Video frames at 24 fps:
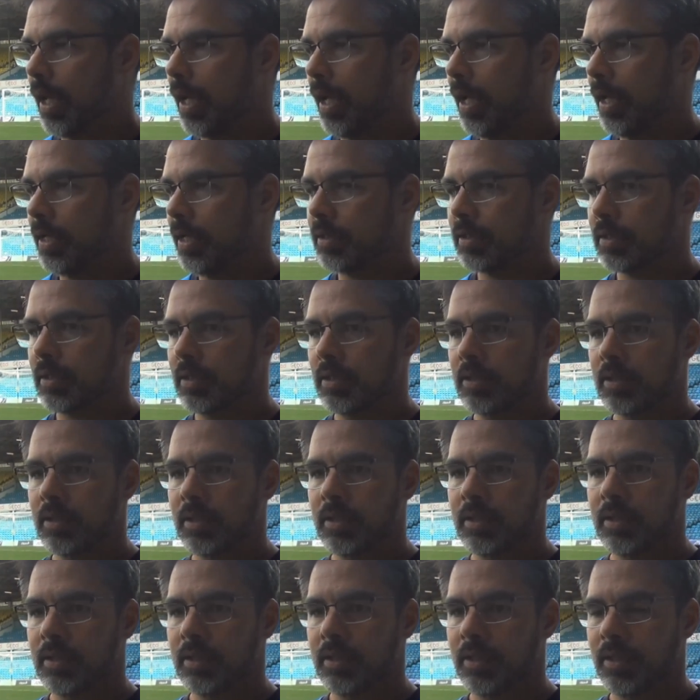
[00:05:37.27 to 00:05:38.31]
and
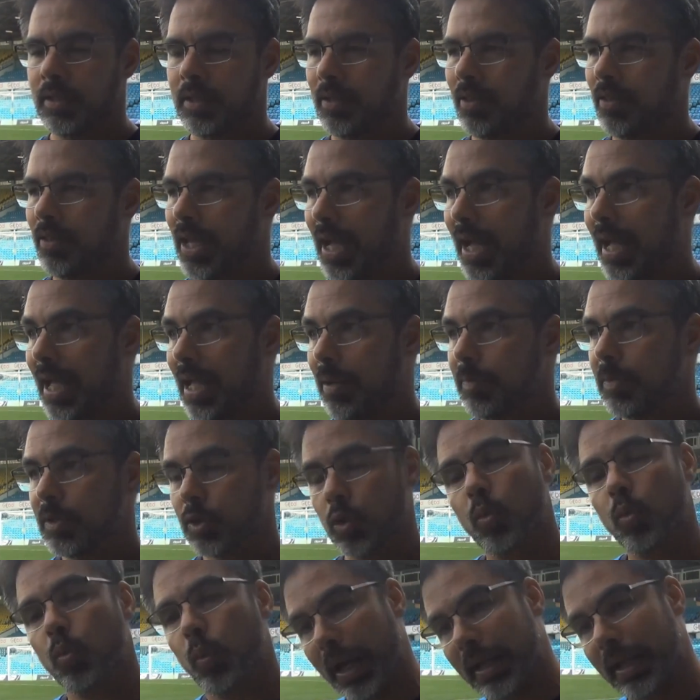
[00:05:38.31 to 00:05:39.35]
they are able
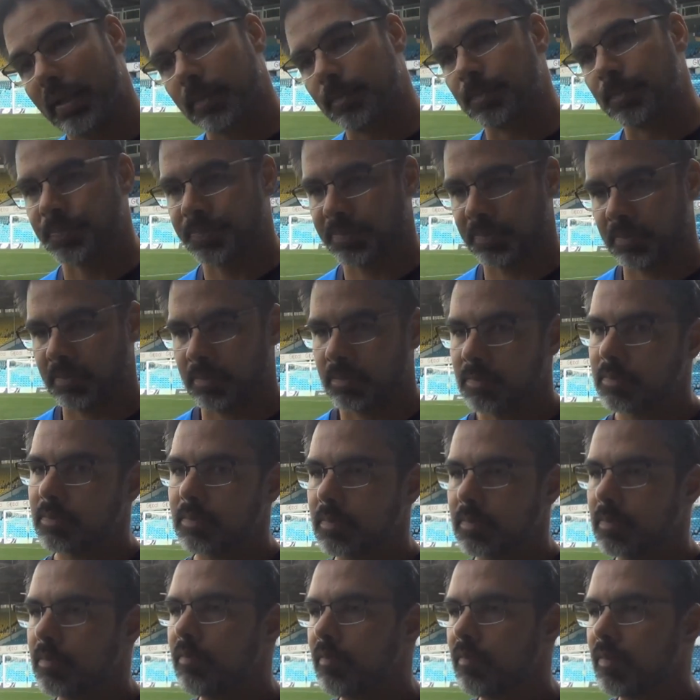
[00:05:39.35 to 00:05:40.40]
to wait
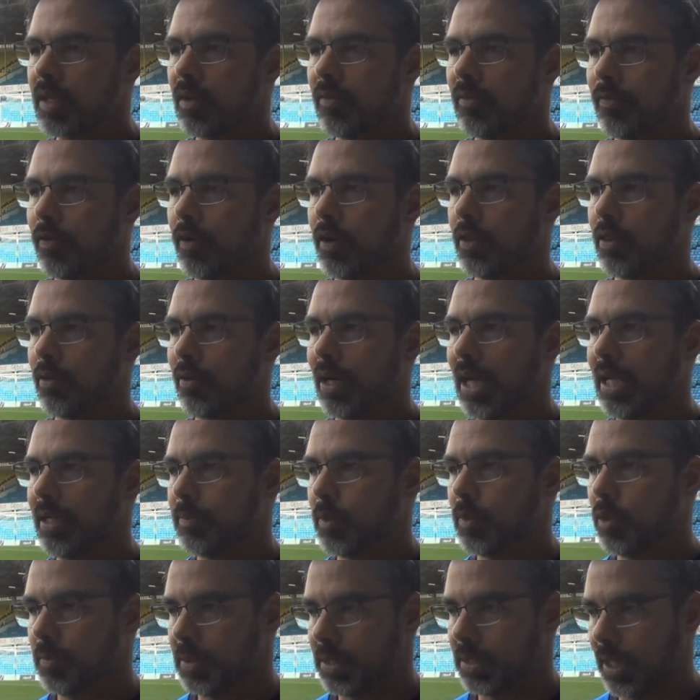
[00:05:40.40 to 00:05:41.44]
for the right
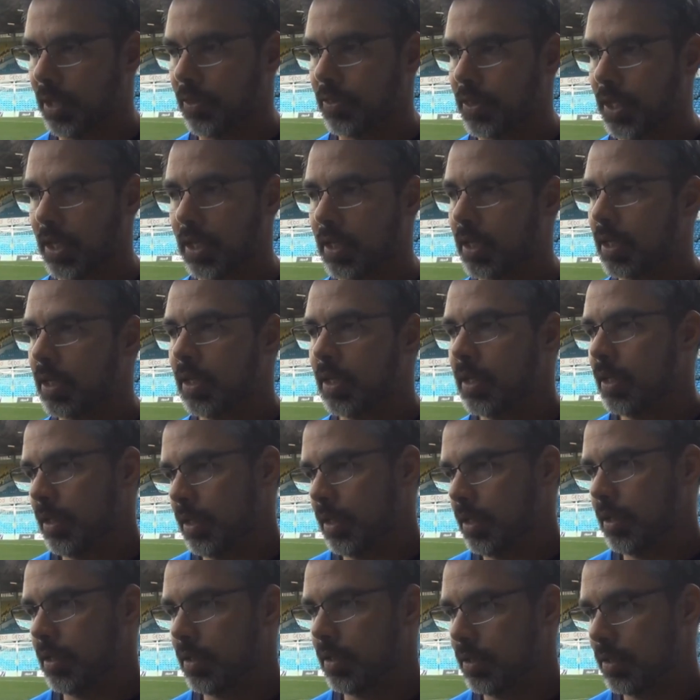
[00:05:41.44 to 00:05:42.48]
moment. I think.
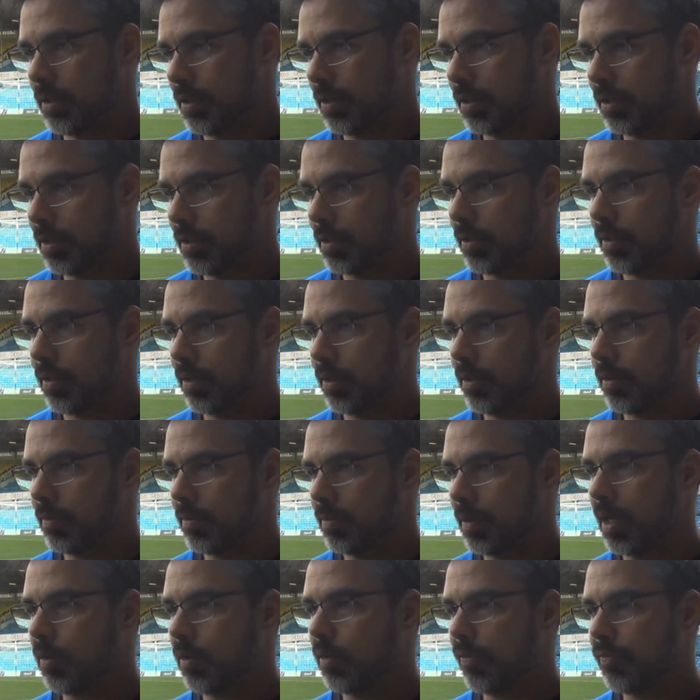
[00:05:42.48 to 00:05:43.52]

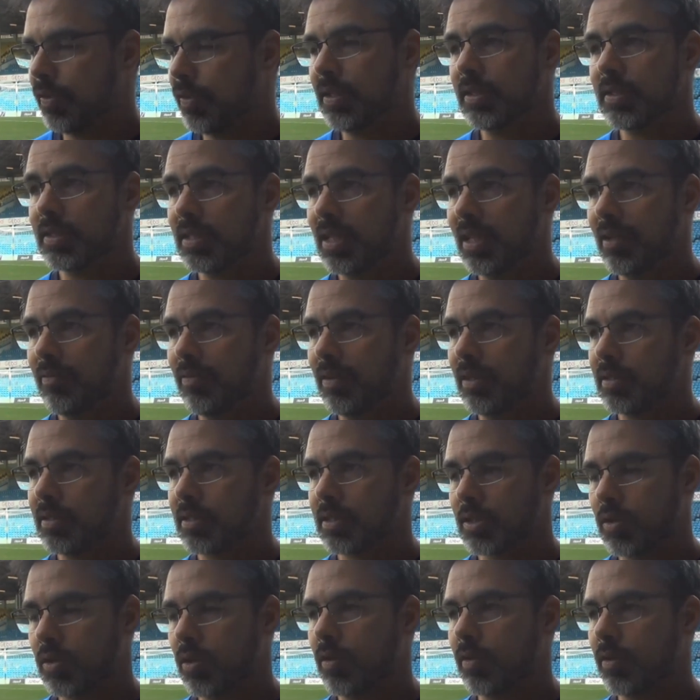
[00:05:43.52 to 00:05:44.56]
Our fitness level is
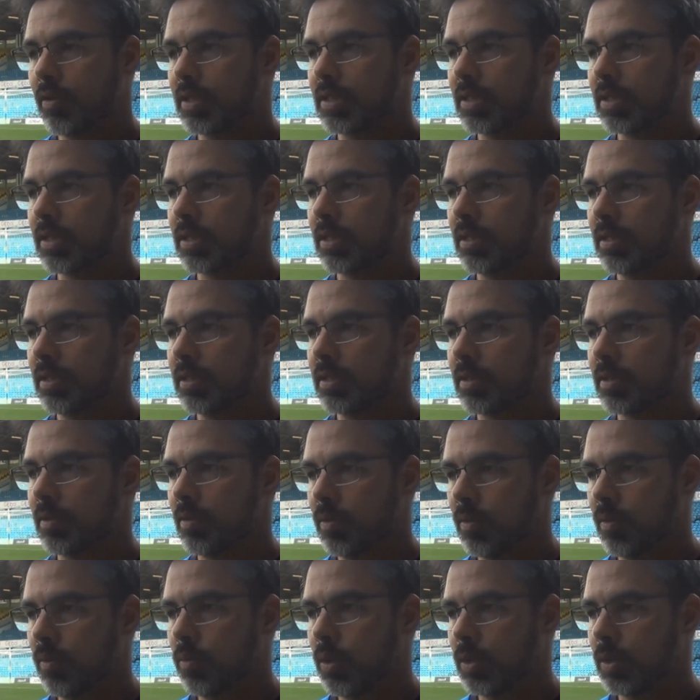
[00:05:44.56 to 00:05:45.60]
strong. This is
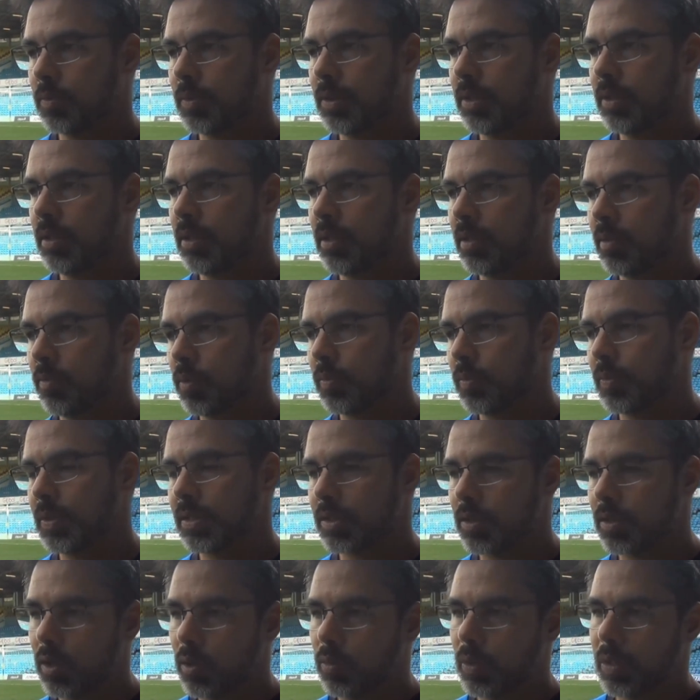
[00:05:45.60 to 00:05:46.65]
what we
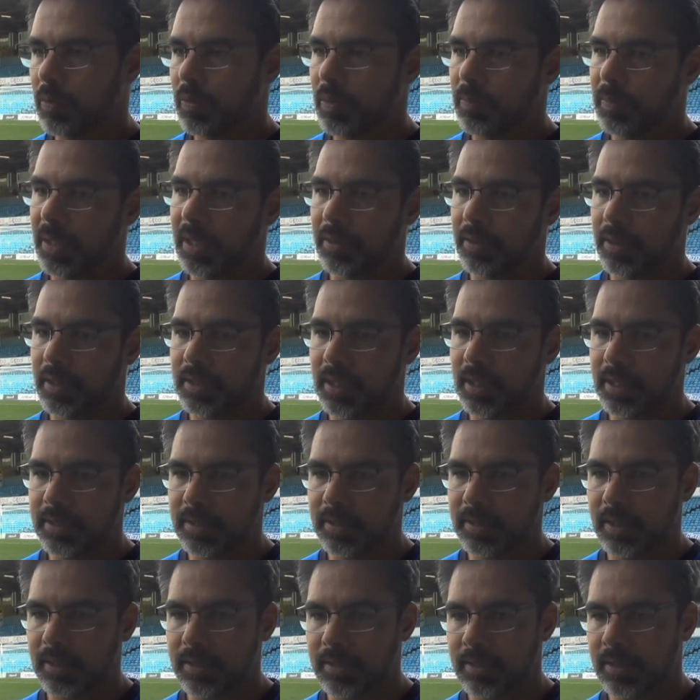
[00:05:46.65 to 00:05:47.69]
saw when we make the
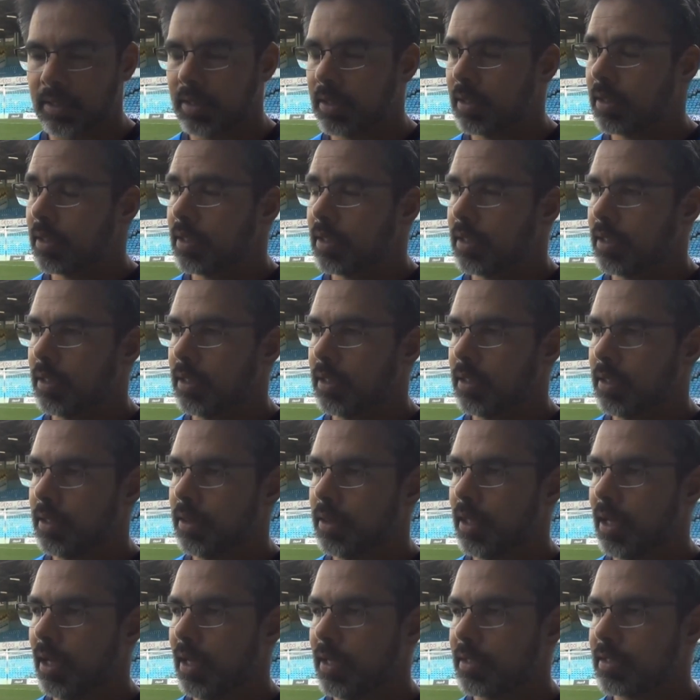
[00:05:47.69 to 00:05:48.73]
testings
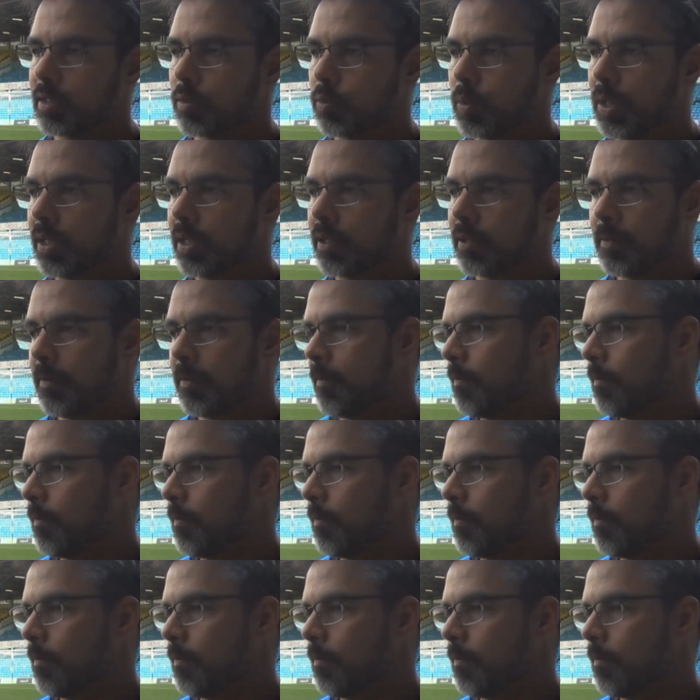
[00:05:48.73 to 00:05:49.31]
in the last week.